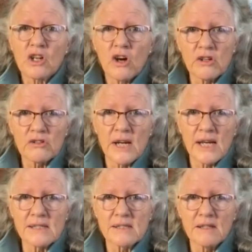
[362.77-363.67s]

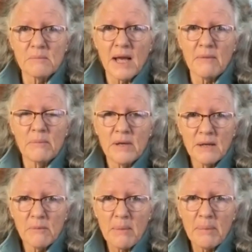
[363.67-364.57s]
contrast in my
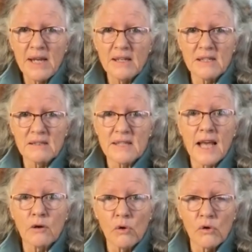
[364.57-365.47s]
paintings at
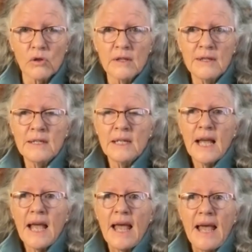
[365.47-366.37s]
all.
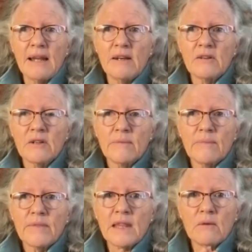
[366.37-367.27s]
And
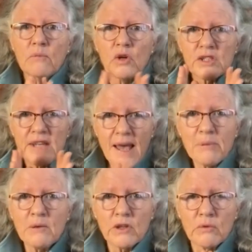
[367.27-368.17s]
what's
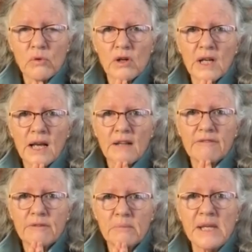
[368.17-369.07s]
happened with watercolor
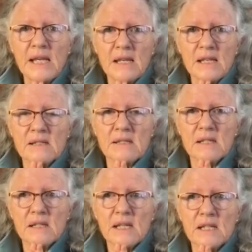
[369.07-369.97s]
for me is
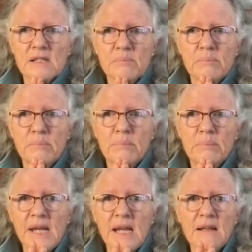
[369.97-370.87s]
that it's
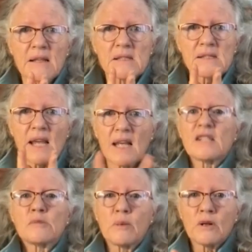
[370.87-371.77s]
been this
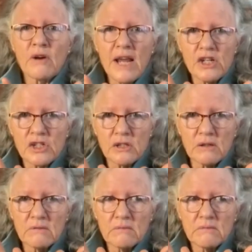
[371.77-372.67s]

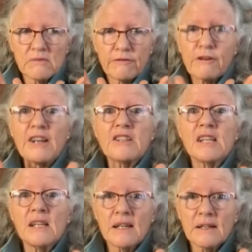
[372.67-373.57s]
exploration
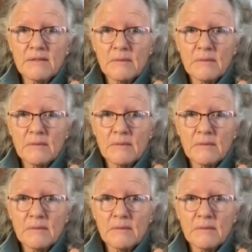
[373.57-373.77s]
frontier,